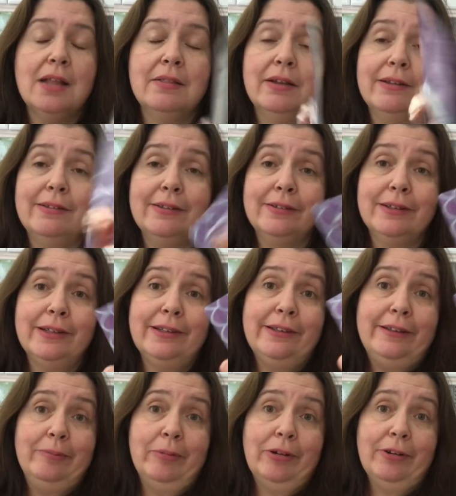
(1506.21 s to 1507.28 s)
Not that I
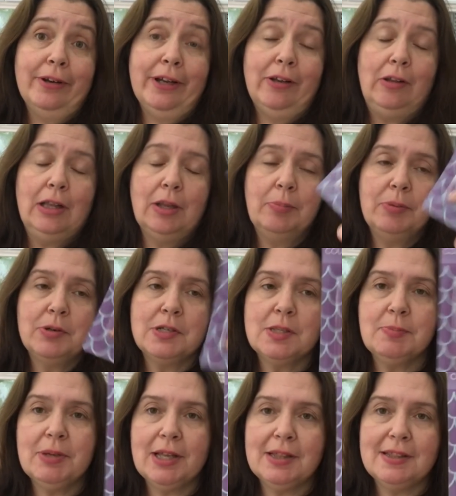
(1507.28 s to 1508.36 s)
need more nail
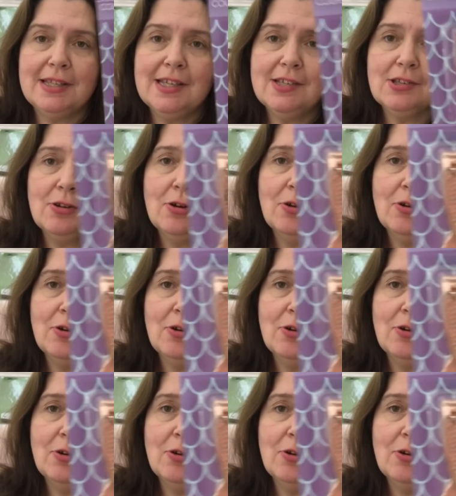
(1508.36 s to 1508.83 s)
clippers, but these